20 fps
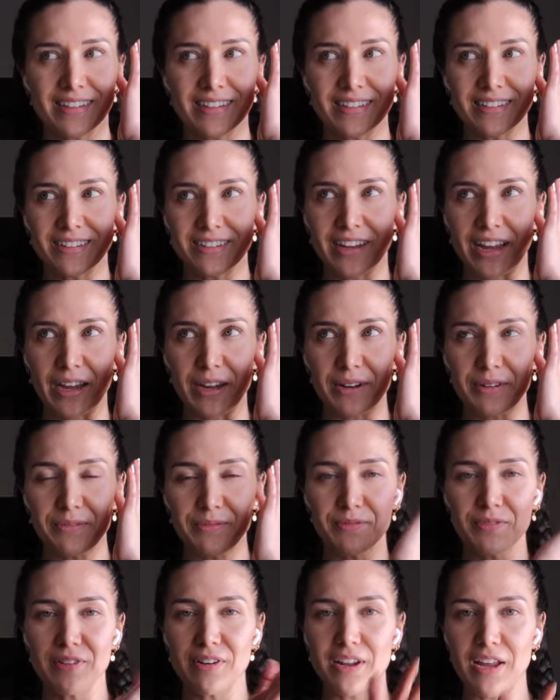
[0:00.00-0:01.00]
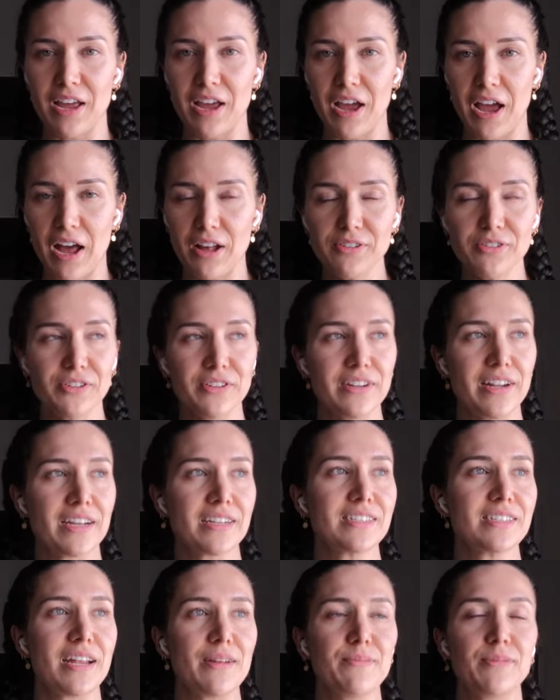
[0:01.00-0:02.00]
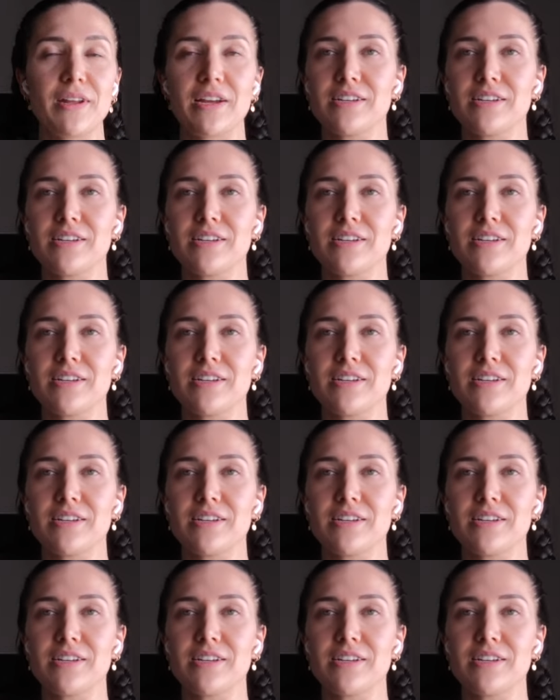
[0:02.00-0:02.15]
Okay, I'll do it next time,